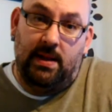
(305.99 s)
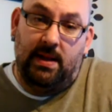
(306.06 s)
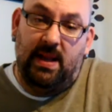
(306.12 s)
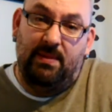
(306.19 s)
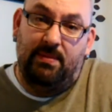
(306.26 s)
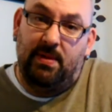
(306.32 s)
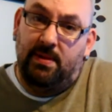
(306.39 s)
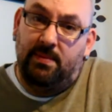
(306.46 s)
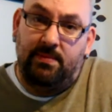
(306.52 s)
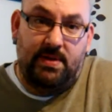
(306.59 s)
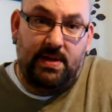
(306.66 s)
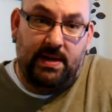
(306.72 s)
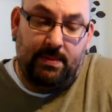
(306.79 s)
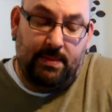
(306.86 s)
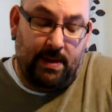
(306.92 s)
label them,
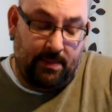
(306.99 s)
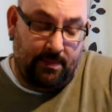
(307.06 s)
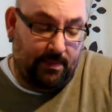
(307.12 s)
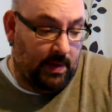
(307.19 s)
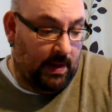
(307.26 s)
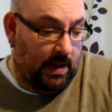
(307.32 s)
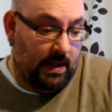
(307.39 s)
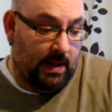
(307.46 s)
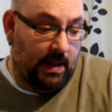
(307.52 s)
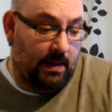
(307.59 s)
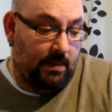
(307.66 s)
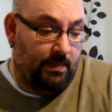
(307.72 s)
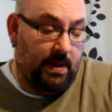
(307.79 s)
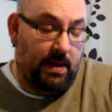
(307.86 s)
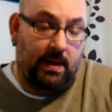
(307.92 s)
send them out,
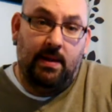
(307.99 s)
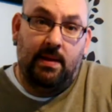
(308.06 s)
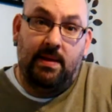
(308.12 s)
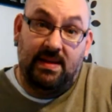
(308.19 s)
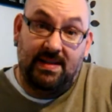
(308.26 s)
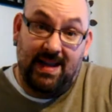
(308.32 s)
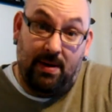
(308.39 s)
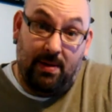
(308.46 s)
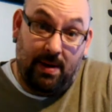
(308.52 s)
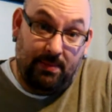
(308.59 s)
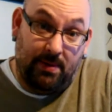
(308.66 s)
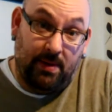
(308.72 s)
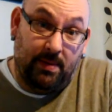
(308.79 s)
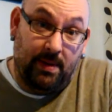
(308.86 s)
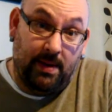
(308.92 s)
and that's how I'm
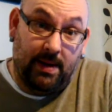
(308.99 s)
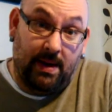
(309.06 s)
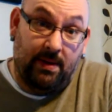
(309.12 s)
doing it.